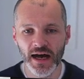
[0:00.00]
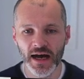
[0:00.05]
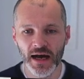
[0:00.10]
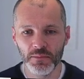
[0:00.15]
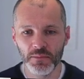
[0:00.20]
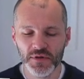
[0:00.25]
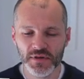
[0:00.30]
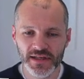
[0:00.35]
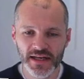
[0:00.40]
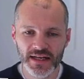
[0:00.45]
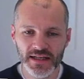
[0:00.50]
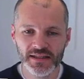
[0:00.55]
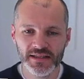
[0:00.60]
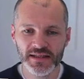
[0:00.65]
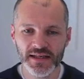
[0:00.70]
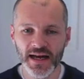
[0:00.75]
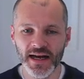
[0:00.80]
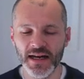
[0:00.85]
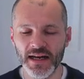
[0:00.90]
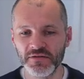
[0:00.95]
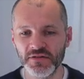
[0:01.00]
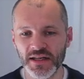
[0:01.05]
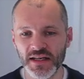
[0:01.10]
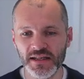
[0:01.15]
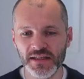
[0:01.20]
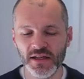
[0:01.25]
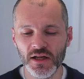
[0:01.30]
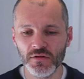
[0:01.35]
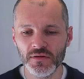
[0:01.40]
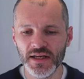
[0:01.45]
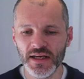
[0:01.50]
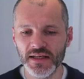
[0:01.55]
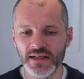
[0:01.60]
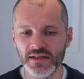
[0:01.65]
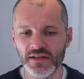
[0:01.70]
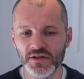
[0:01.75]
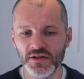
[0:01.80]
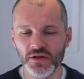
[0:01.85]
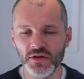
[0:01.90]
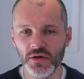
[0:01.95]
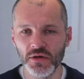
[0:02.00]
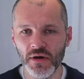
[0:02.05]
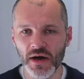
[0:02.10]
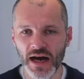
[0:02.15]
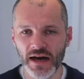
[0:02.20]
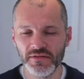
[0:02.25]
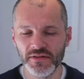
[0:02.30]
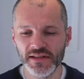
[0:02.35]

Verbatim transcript: Presents NFTs don't tend to have the